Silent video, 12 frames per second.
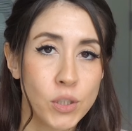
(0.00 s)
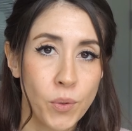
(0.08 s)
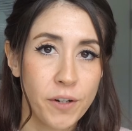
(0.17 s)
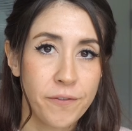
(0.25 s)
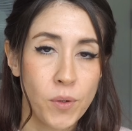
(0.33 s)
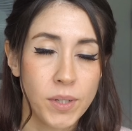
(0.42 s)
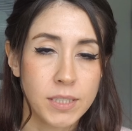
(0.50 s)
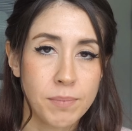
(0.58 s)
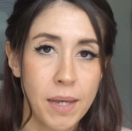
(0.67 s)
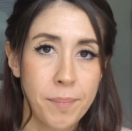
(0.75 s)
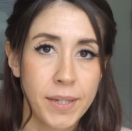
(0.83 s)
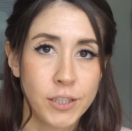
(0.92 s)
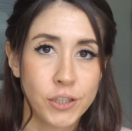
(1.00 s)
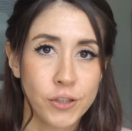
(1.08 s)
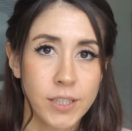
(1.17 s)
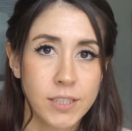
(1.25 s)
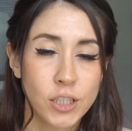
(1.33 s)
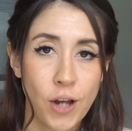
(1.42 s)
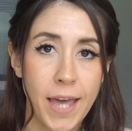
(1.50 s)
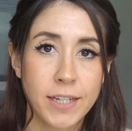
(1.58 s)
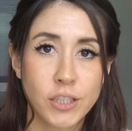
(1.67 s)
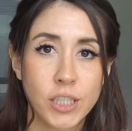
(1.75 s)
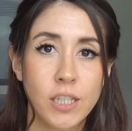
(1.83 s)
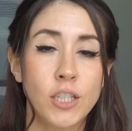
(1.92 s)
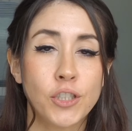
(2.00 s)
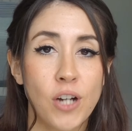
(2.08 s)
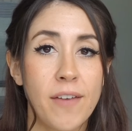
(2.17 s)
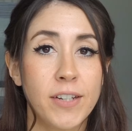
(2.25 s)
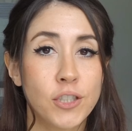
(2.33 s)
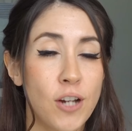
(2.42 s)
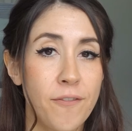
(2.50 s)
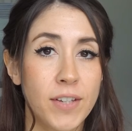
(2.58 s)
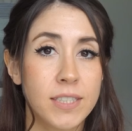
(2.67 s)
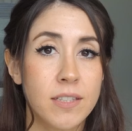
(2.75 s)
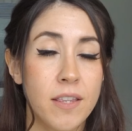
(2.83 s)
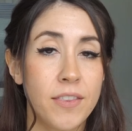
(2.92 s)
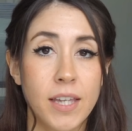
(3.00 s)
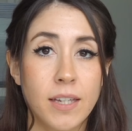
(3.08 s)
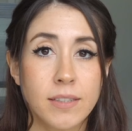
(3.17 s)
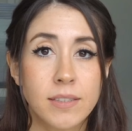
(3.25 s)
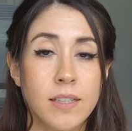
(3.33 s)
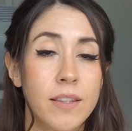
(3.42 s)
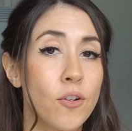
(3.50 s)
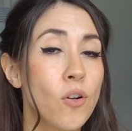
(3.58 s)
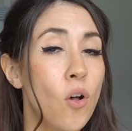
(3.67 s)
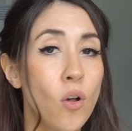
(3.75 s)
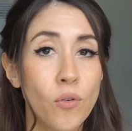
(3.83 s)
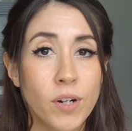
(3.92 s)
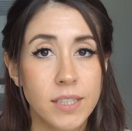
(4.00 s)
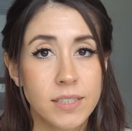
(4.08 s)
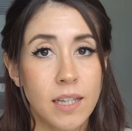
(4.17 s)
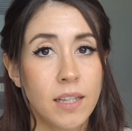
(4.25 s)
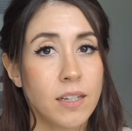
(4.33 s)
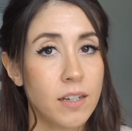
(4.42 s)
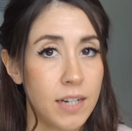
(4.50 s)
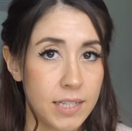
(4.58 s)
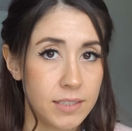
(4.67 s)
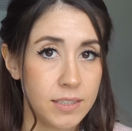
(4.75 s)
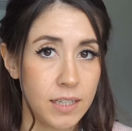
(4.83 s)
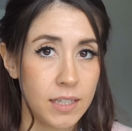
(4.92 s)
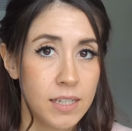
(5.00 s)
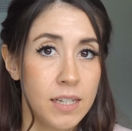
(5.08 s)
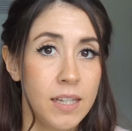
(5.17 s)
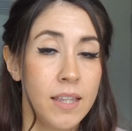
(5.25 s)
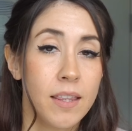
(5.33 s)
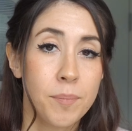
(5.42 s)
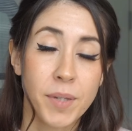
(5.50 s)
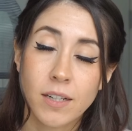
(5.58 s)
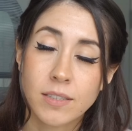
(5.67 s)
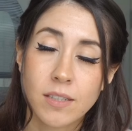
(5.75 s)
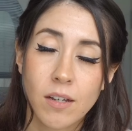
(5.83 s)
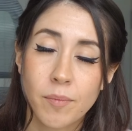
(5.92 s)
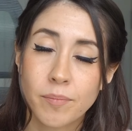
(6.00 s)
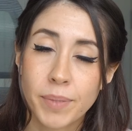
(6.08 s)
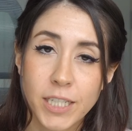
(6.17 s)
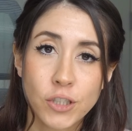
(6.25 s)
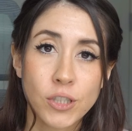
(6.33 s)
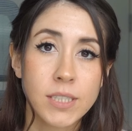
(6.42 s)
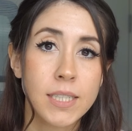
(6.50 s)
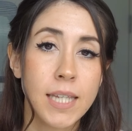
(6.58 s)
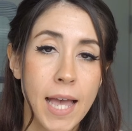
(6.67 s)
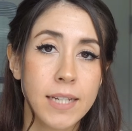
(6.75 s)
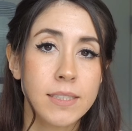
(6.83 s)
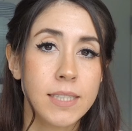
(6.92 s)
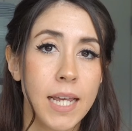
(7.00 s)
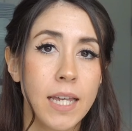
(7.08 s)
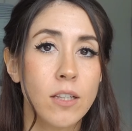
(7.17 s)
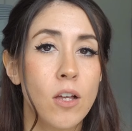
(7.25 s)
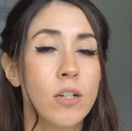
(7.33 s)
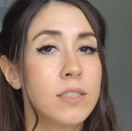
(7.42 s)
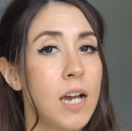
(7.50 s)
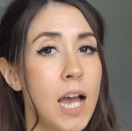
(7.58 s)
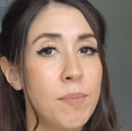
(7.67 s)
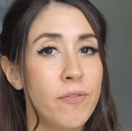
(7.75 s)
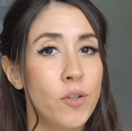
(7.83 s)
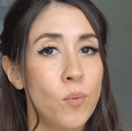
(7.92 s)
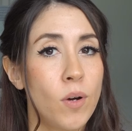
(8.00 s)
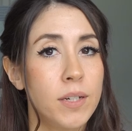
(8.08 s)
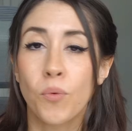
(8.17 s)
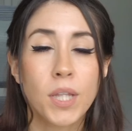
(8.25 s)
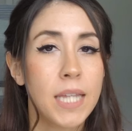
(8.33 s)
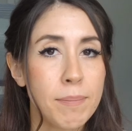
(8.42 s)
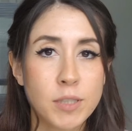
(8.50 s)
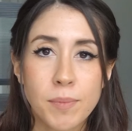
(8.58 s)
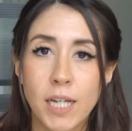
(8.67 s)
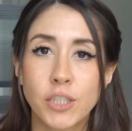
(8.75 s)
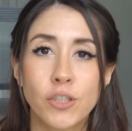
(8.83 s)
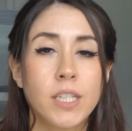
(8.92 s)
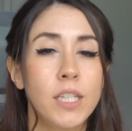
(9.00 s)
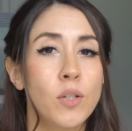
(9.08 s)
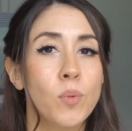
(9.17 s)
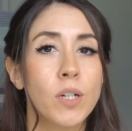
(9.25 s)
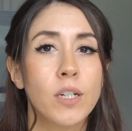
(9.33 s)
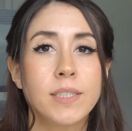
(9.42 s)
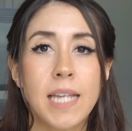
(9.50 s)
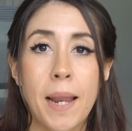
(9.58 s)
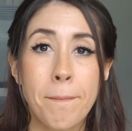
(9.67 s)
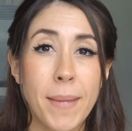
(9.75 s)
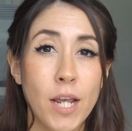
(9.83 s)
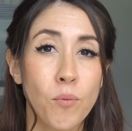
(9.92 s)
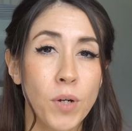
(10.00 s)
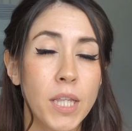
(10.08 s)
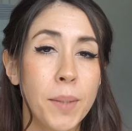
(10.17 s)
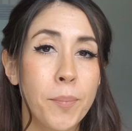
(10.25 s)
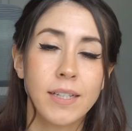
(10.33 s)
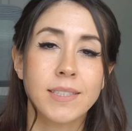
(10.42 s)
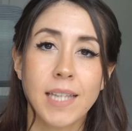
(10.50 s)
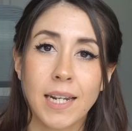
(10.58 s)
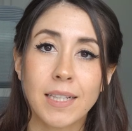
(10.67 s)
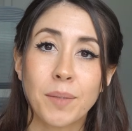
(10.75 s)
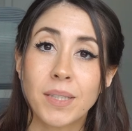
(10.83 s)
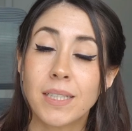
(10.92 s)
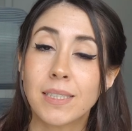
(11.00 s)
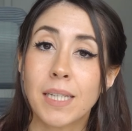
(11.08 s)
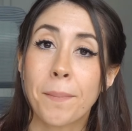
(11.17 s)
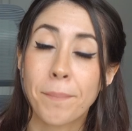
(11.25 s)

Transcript: going to focus my Pinterest strategy on driving traffic to the things that are already selling on Etsy, because Pinterest can take a long time if you want to really optimize your keywords and make really aesthetically pleasing